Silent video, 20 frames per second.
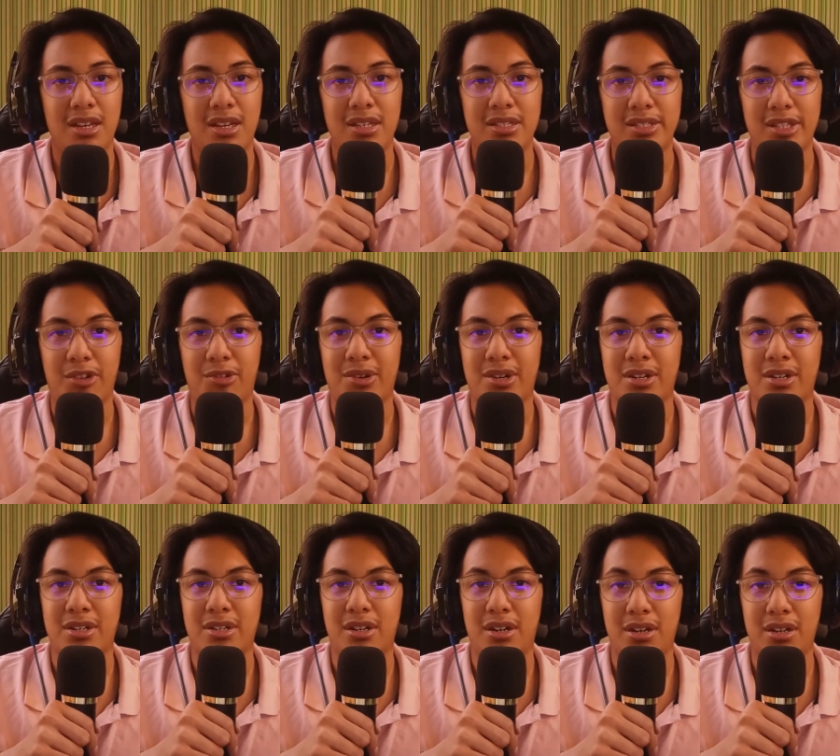There
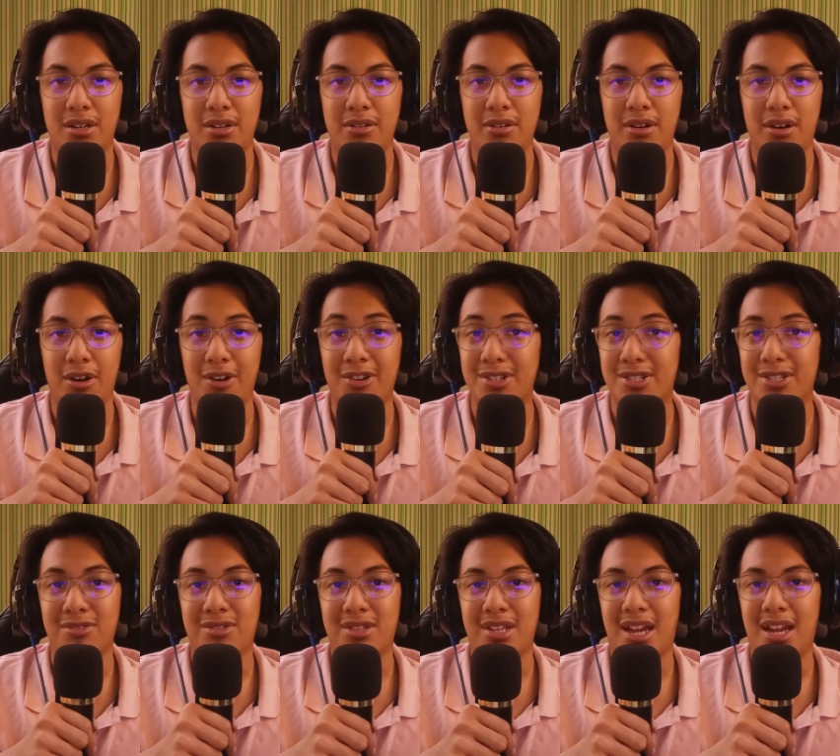were also
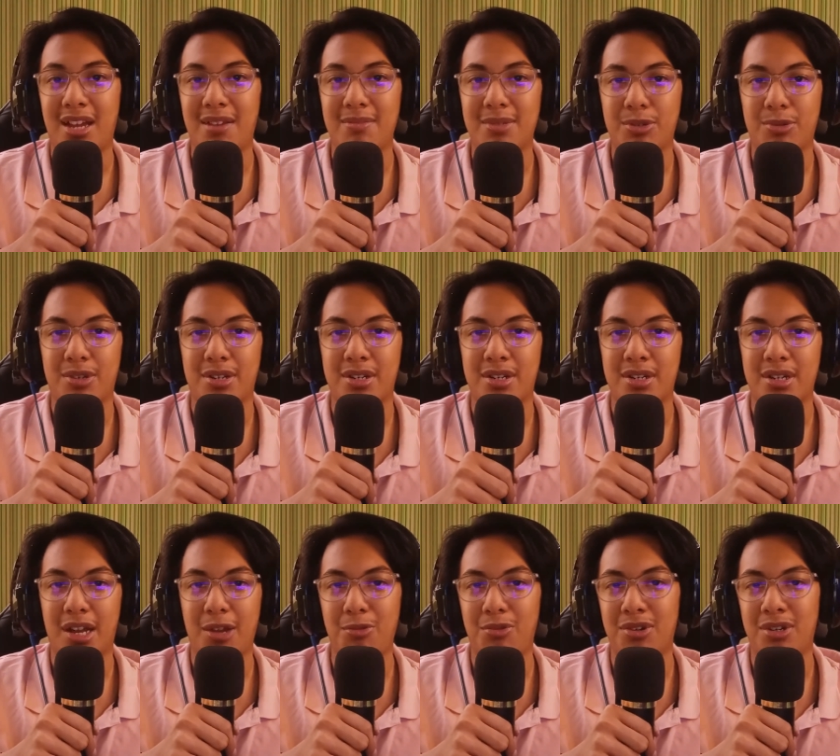times where
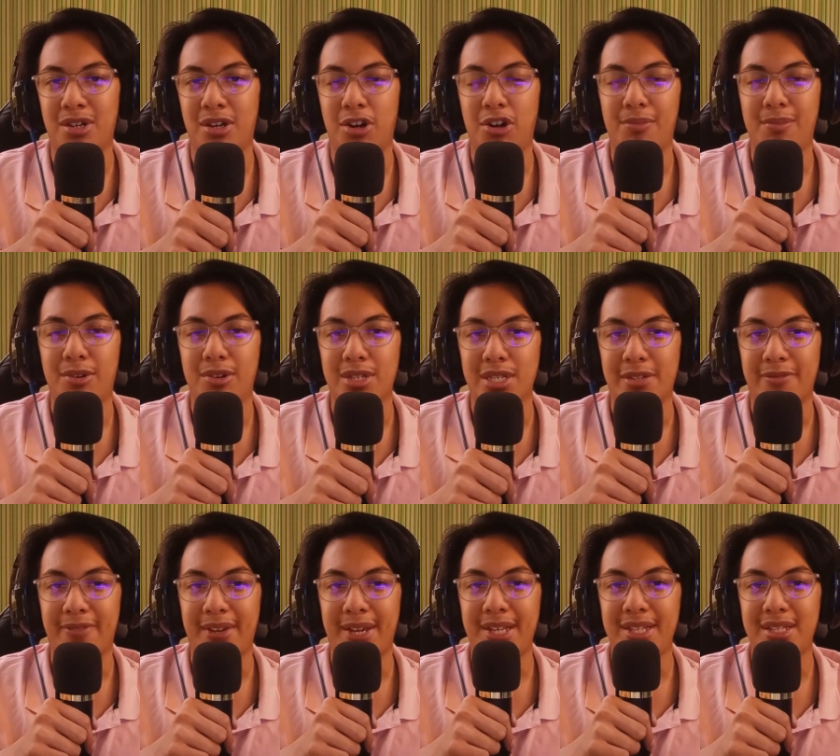I would almost
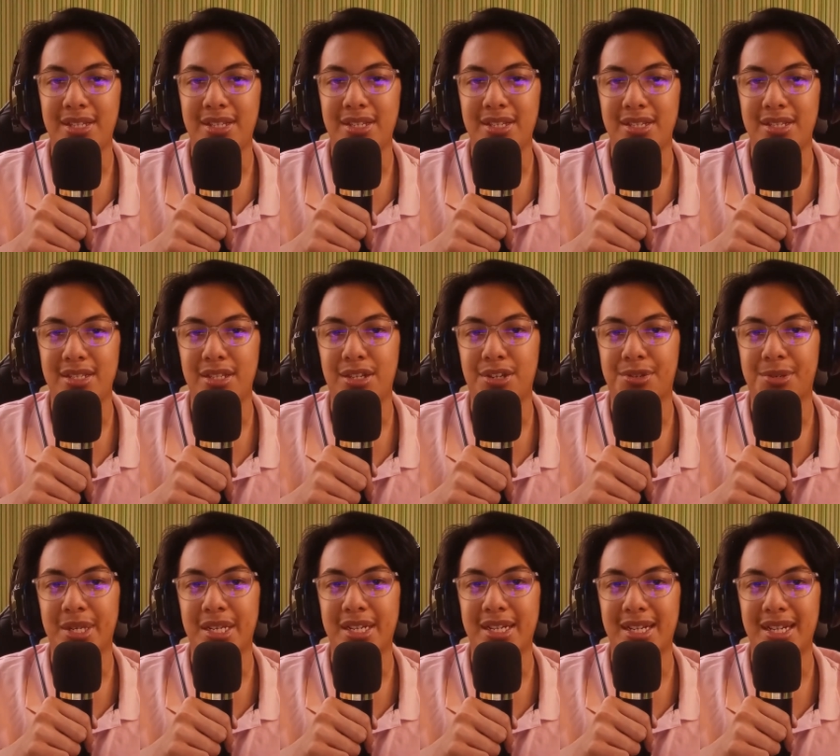faint
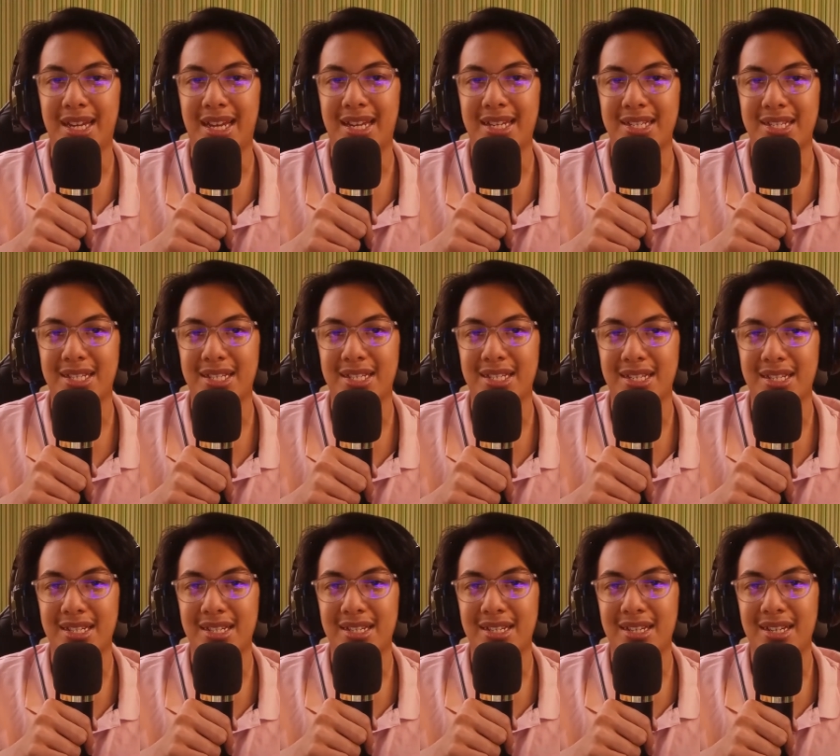during class,
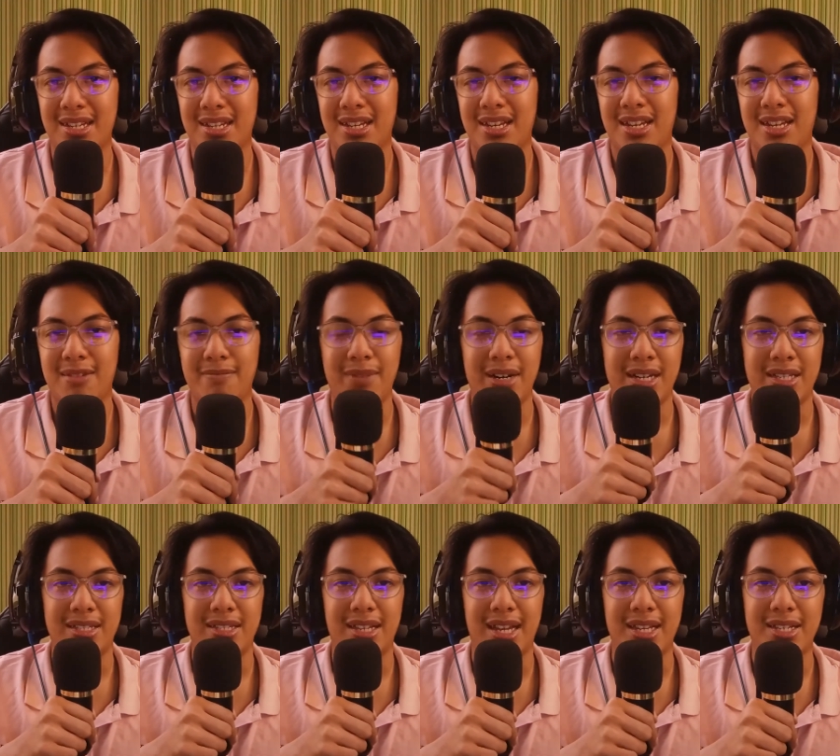but
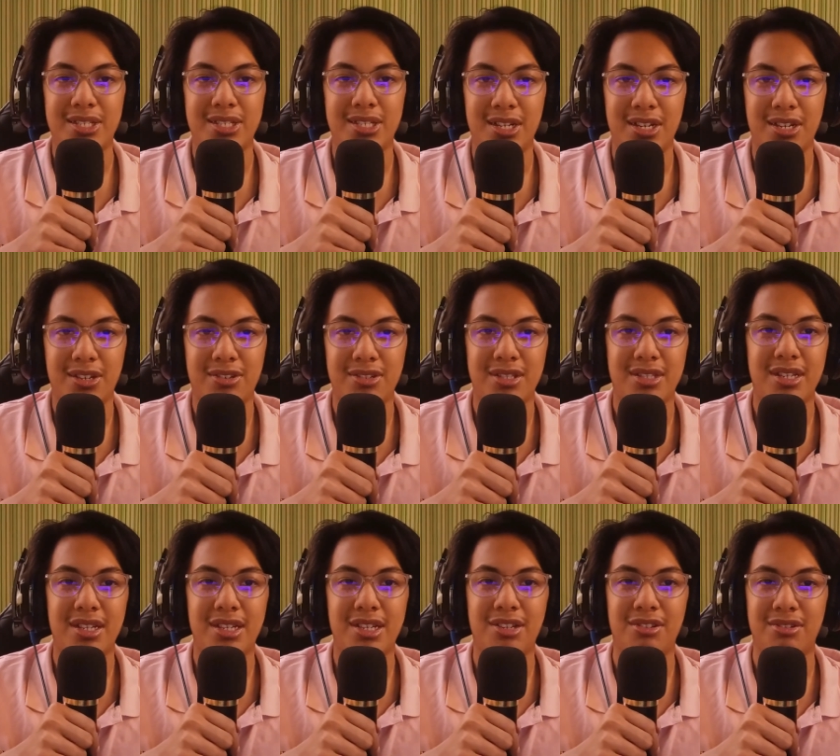I still
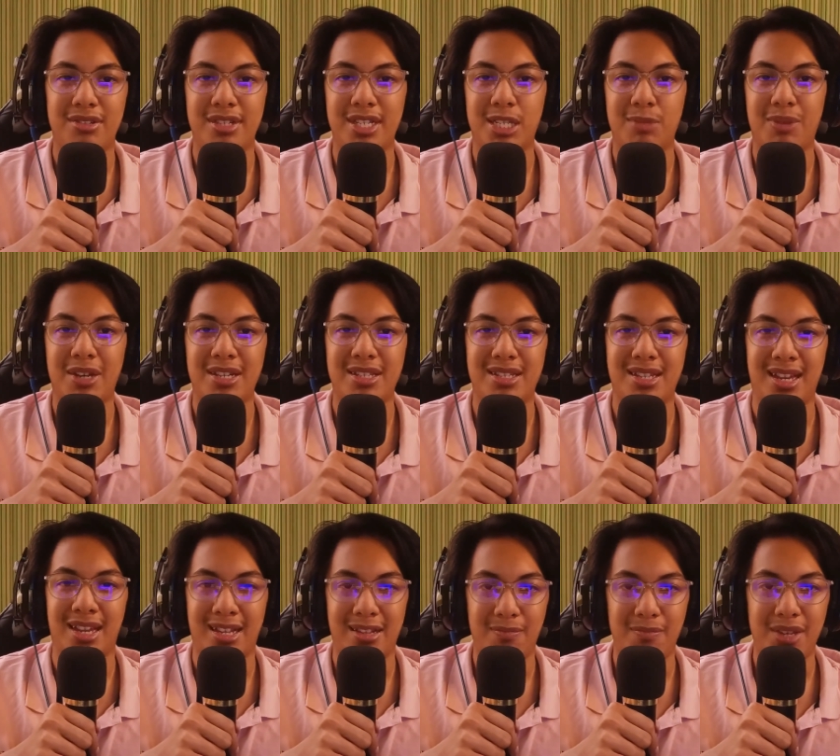continued despite
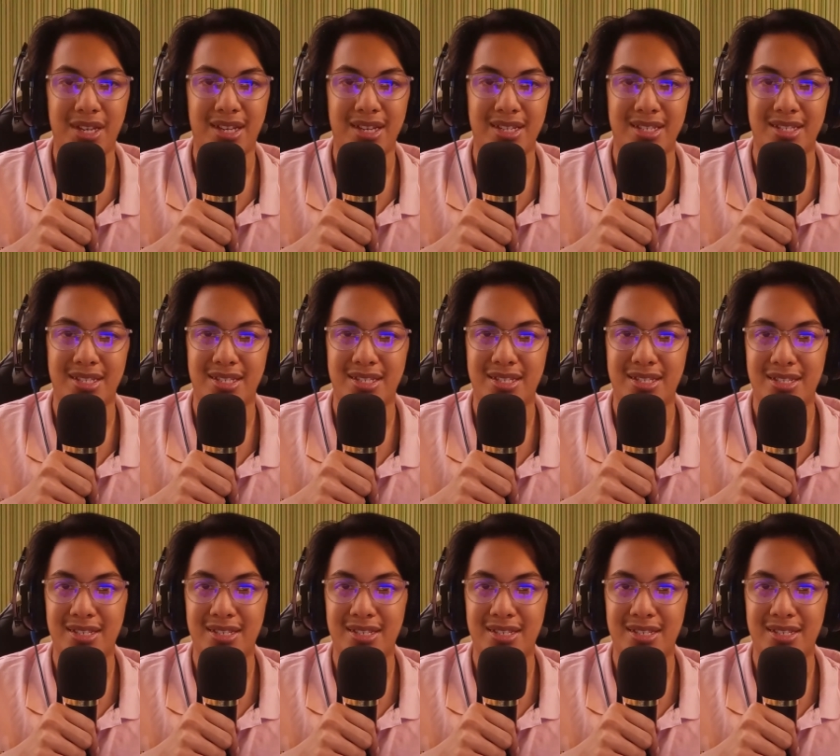that because